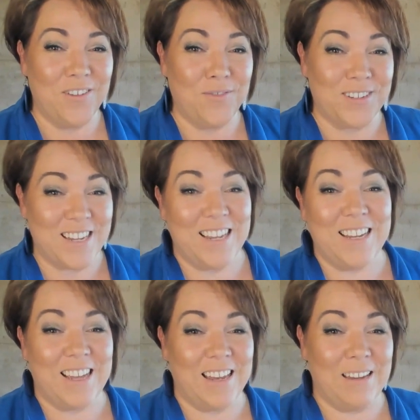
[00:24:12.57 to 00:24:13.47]

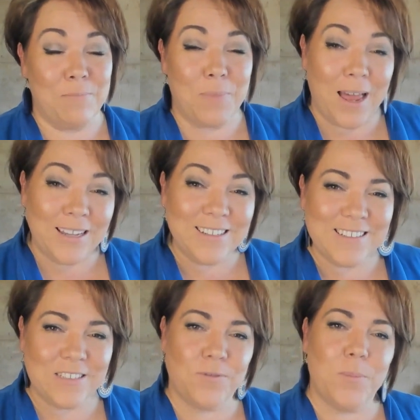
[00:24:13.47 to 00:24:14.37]
fatigue and
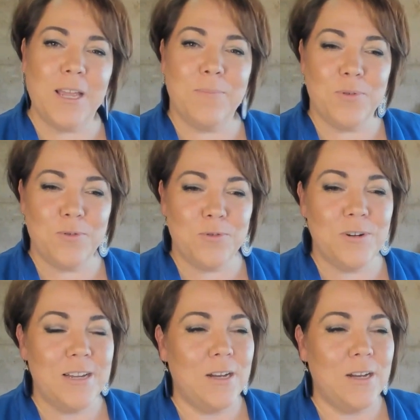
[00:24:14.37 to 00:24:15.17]
imbalance for people